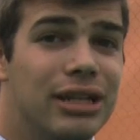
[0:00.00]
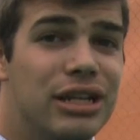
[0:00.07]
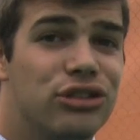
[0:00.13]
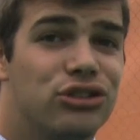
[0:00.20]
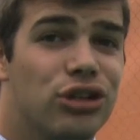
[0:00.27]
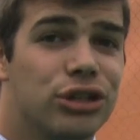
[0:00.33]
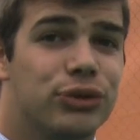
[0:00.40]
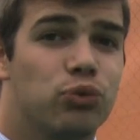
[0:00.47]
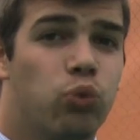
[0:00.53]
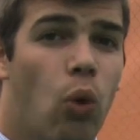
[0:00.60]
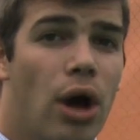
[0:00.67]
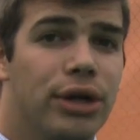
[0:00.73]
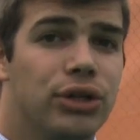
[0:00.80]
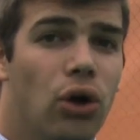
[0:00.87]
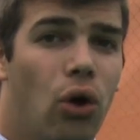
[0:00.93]
needs just
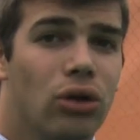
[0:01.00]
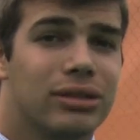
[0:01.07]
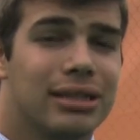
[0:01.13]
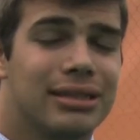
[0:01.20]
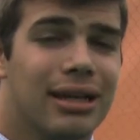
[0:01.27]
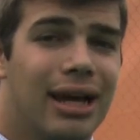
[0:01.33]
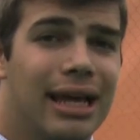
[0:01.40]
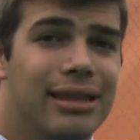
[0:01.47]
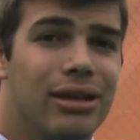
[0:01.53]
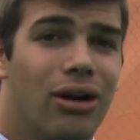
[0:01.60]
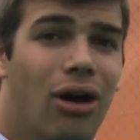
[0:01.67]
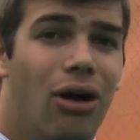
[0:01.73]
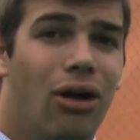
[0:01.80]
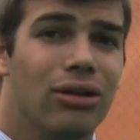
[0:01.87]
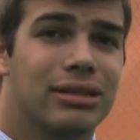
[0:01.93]
one goal to tie the
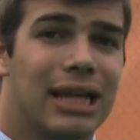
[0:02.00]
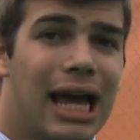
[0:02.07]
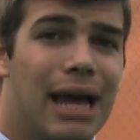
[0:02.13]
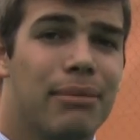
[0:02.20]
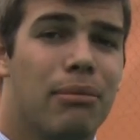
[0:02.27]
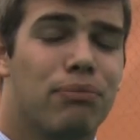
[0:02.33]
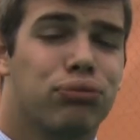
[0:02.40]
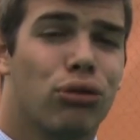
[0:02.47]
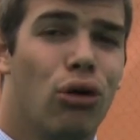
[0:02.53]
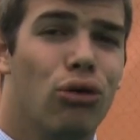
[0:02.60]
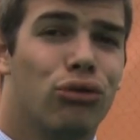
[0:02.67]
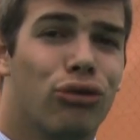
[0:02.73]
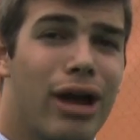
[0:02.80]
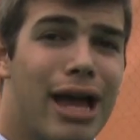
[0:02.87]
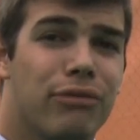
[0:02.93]
all time
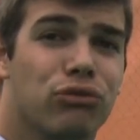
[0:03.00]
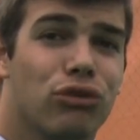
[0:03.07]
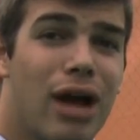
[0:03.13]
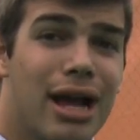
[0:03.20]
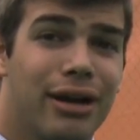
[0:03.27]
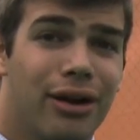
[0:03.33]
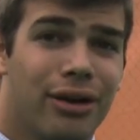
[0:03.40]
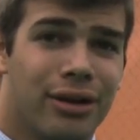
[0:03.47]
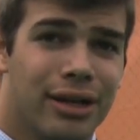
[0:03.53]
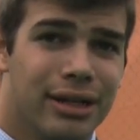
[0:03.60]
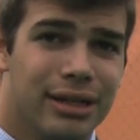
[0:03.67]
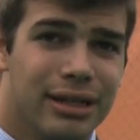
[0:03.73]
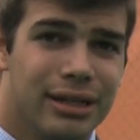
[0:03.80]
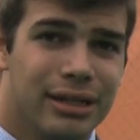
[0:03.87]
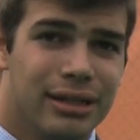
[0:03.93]
program record.
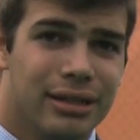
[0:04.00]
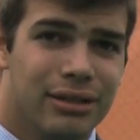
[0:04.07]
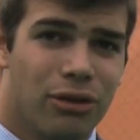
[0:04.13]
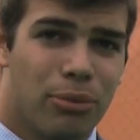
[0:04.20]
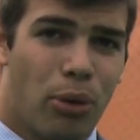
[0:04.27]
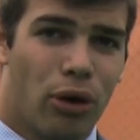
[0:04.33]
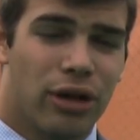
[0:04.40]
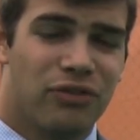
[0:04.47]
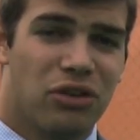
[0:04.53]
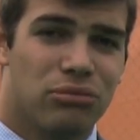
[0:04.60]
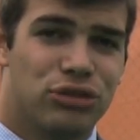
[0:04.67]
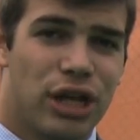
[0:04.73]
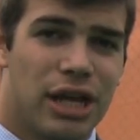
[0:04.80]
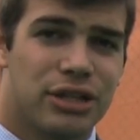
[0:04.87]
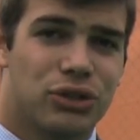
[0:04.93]
Reporting
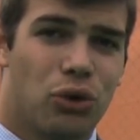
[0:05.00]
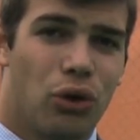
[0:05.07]
from JS